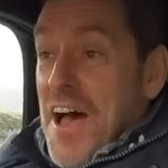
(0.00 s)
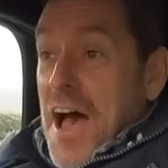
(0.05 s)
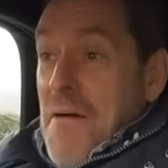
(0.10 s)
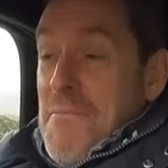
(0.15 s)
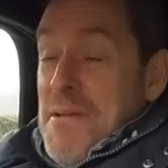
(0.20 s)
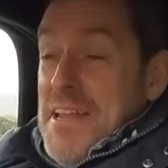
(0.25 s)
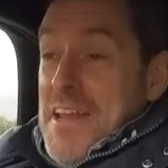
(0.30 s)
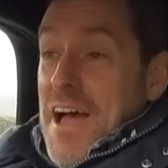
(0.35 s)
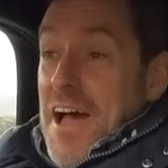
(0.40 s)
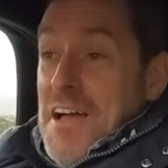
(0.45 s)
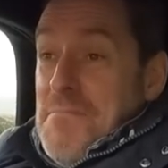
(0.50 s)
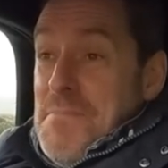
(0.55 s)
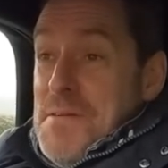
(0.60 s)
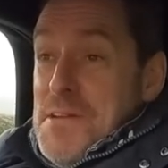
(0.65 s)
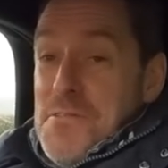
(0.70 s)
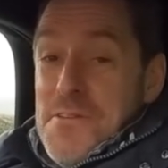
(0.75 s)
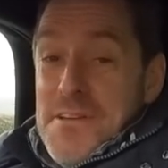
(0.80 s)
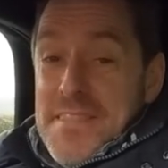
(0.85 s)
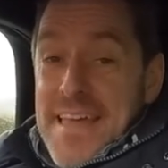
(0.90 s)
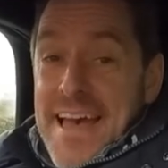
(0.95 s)
I mean, I'd be
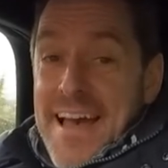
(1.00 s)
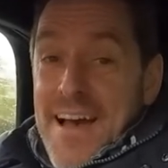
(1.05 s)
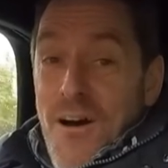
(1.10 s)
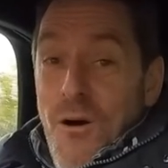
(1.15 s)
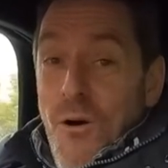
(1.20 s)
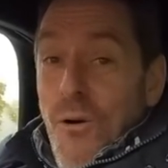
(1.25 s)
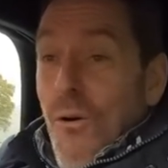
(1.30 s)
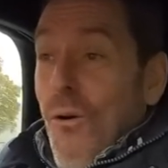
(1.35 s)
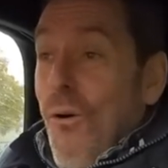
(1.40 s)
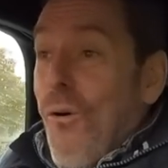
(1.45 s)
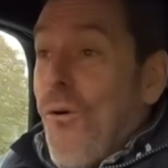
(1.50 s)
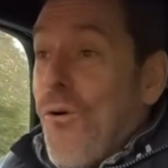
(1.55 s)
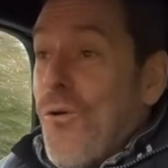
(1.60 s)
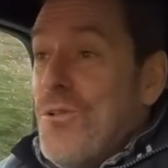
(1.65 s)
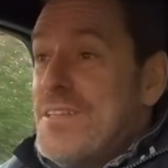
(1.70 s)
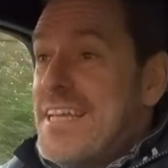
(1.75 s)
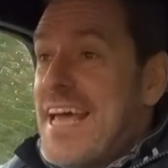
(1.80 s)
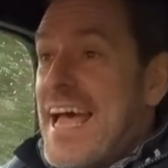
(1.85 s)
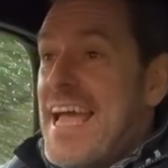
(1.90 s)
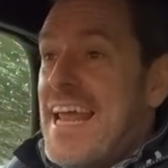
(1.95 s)
doing that
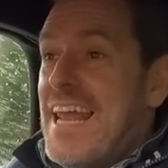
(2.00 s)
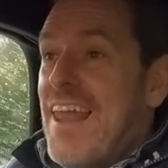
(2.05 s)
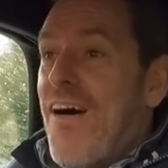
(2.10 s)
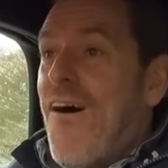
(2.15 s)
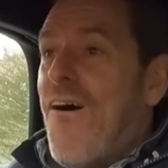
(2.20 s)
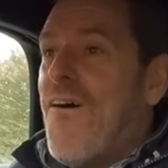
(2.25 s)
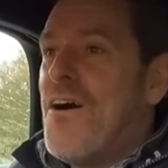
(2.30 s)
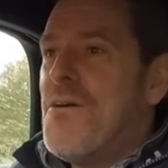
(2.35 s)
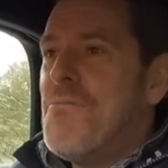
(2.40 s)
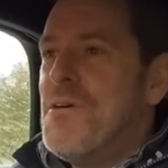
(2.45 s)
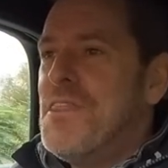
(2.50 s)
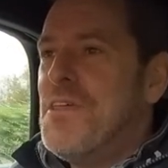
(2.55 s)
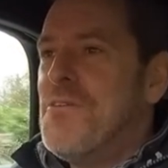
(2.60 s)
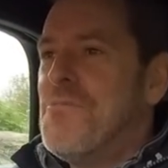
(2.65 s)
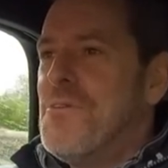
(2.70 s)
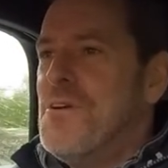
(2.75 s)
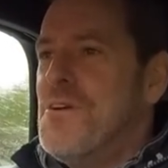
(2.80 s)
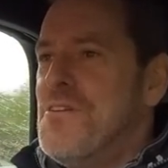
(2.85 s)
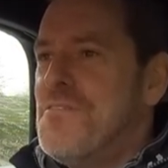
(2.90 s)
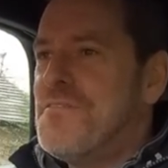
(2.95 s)
all day long and with the
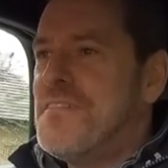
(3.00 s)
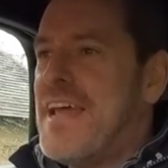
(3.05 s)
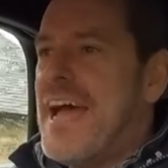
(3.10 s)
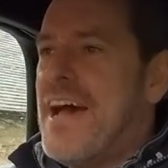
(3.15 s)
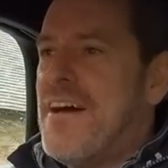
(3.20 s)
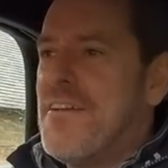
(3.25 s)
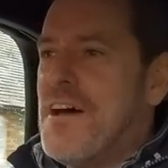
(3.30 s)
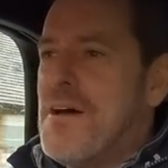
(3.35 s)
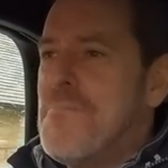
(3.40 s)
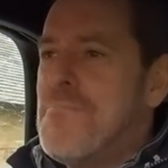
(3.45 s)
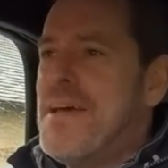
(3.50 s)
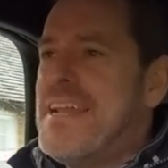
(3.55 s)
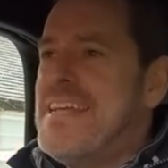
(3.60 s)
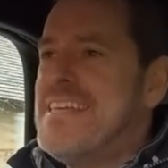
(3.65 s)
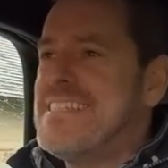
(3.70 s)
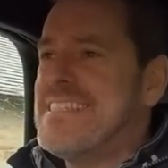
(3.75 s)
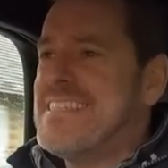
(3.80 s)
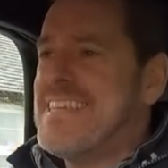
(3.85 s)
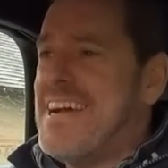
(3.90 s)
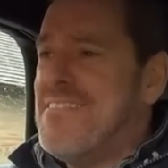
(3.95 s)
roof down I bet
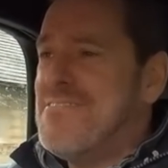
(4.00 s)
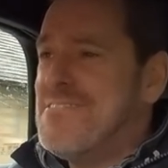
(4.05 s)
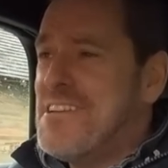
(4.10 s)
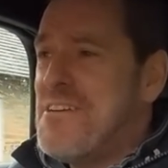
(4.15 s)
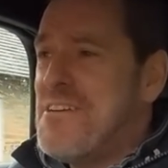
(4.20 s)
it sounds